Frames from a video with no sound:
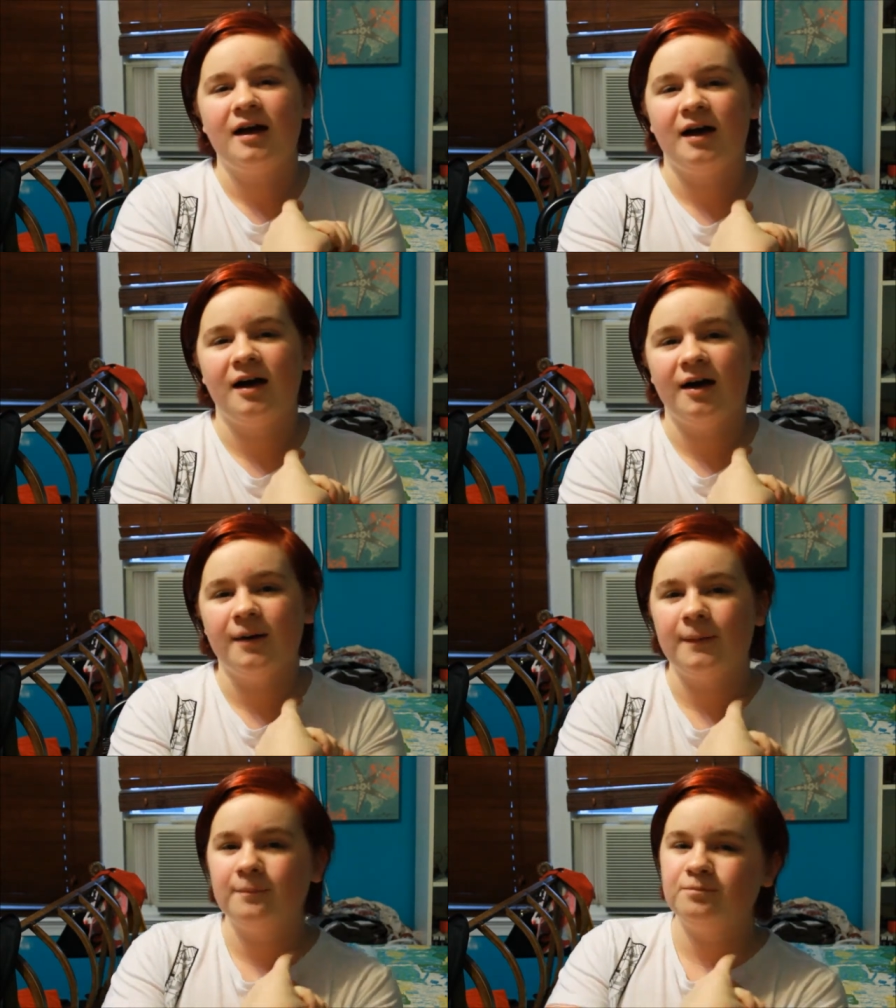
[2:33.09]

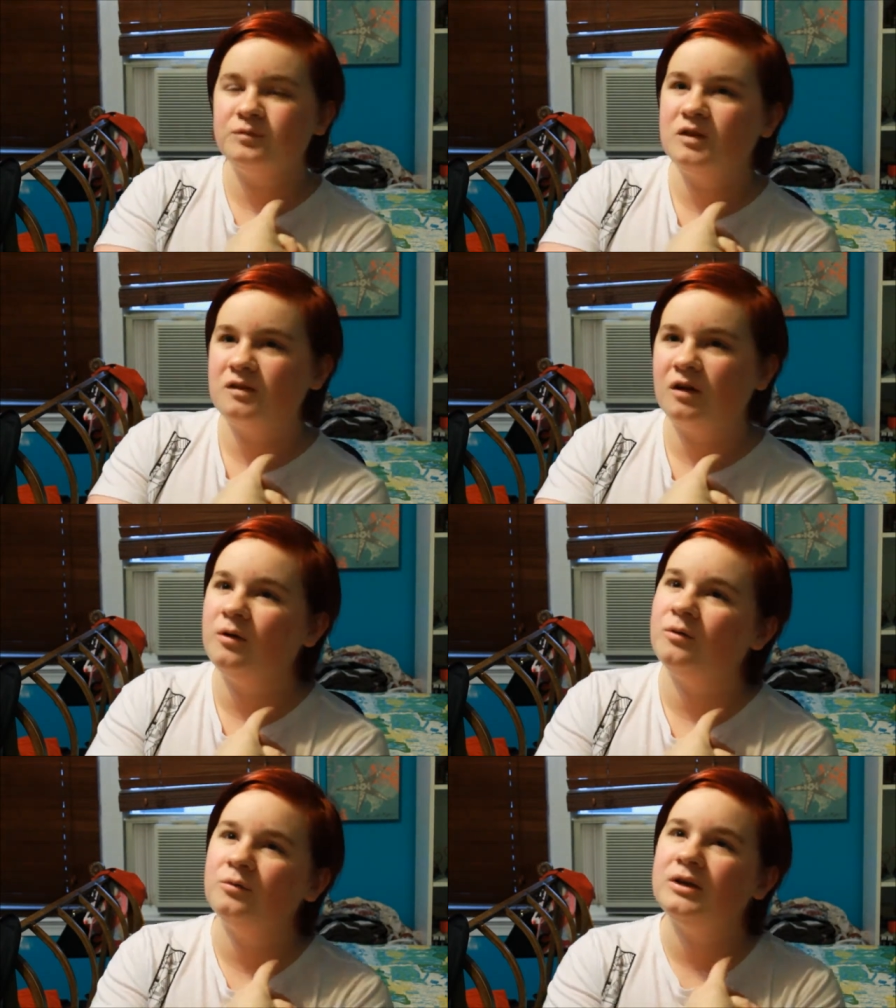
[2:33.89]
So
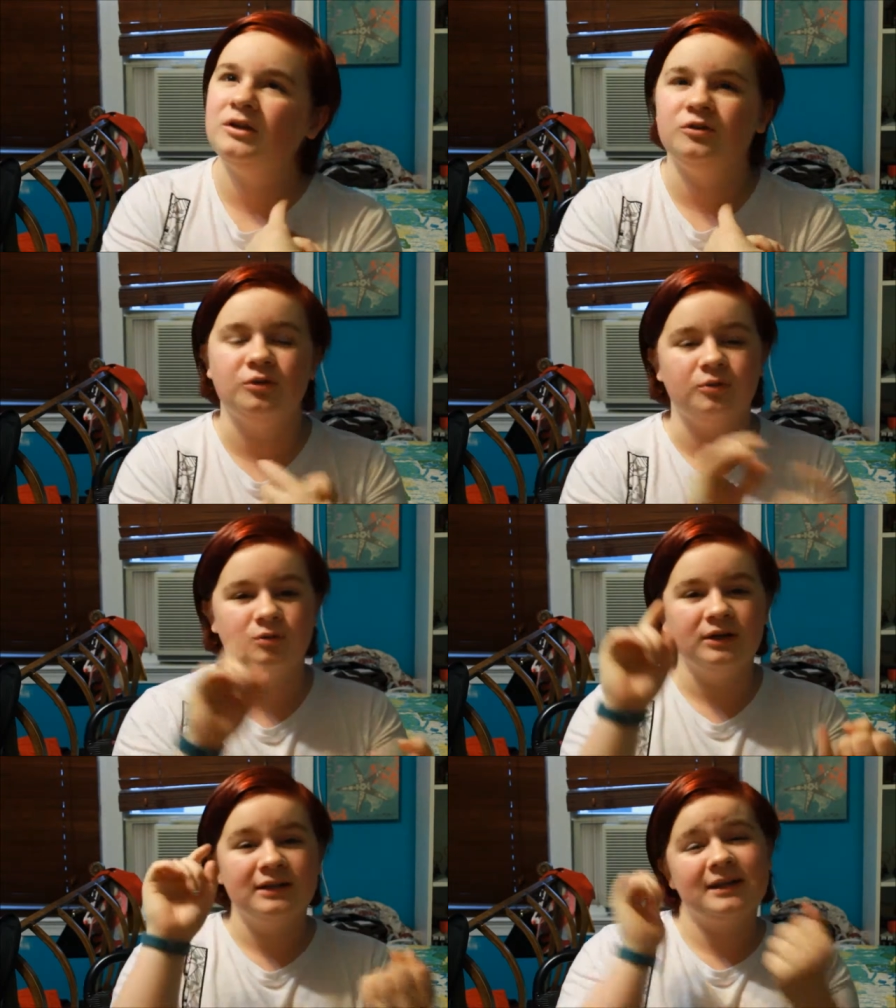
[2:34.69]
what can you
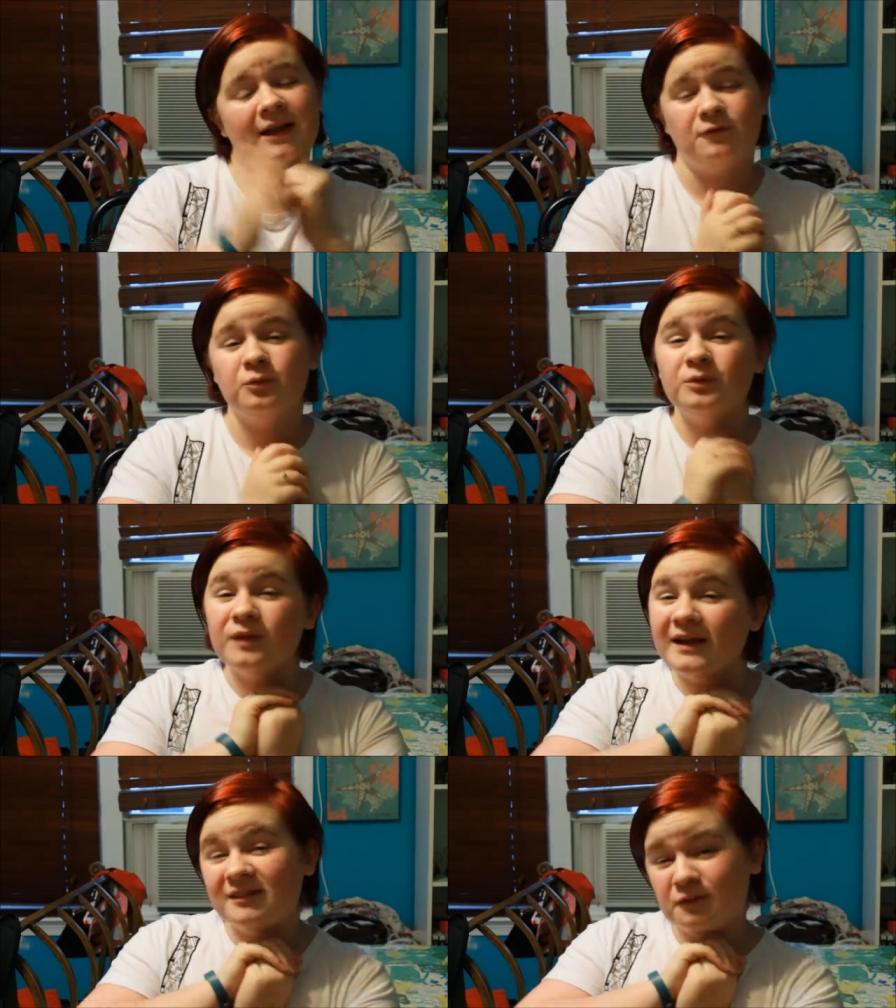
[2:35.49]
do? If you really
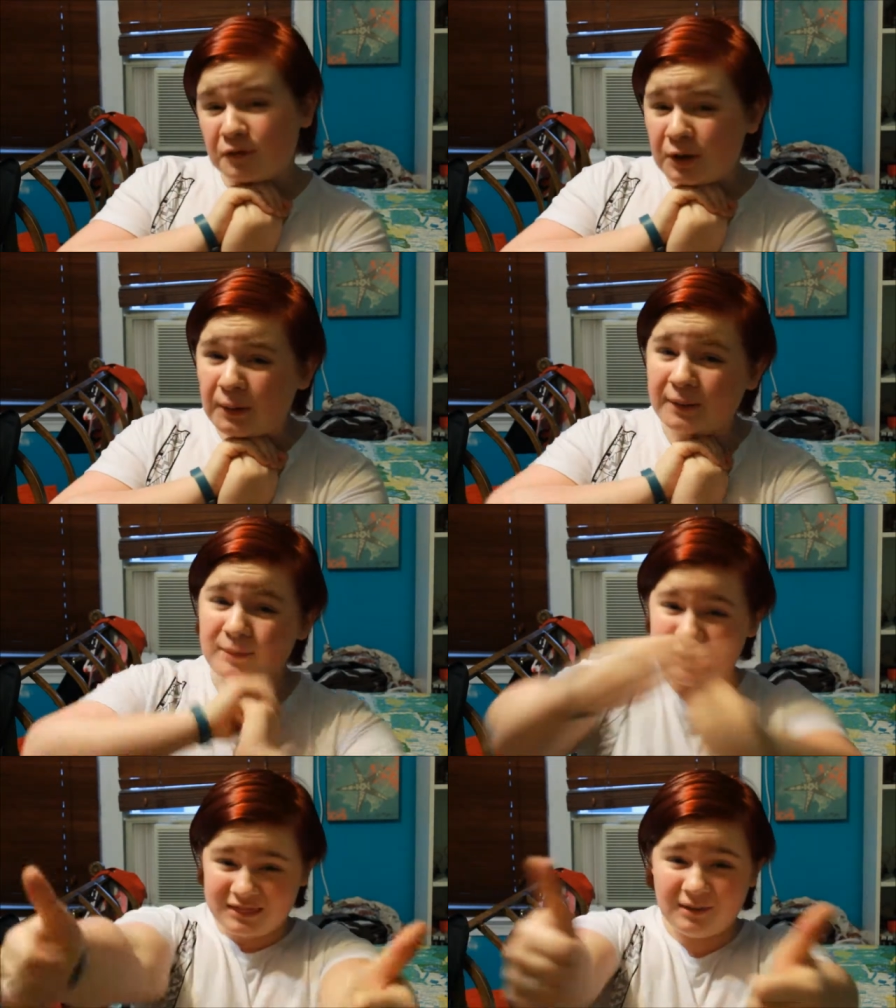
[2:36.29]
like this video, give
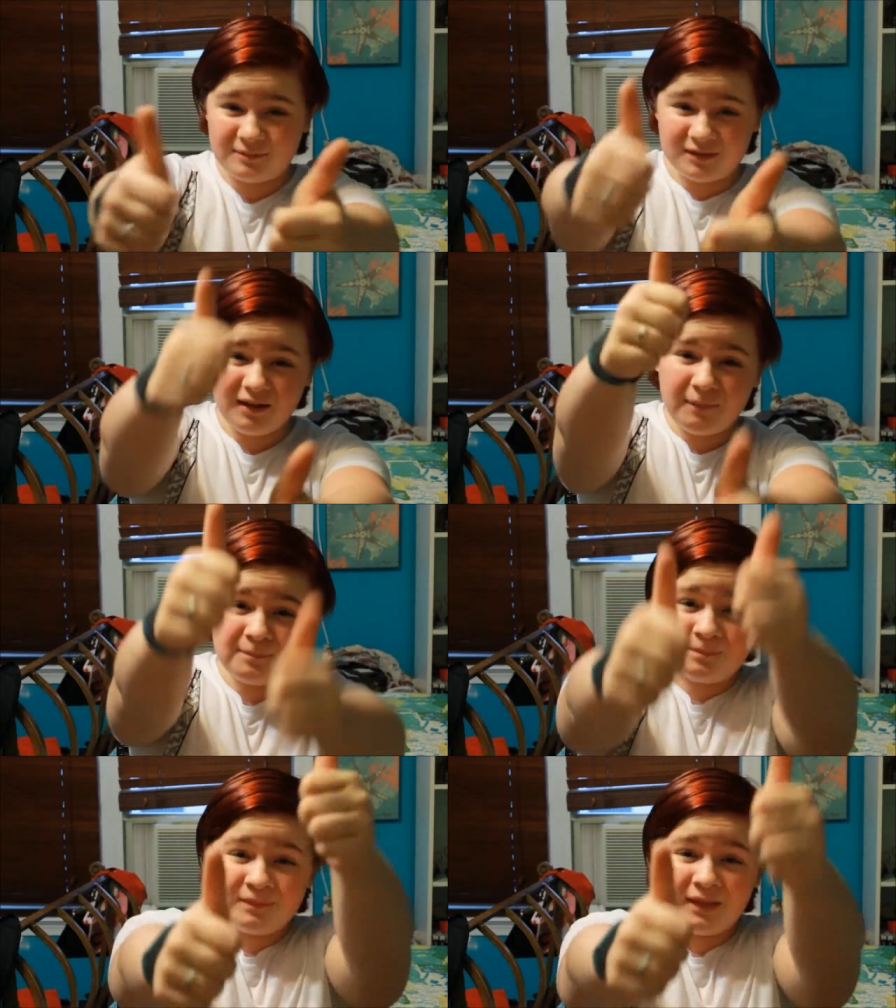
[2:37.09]
me a thumbs up.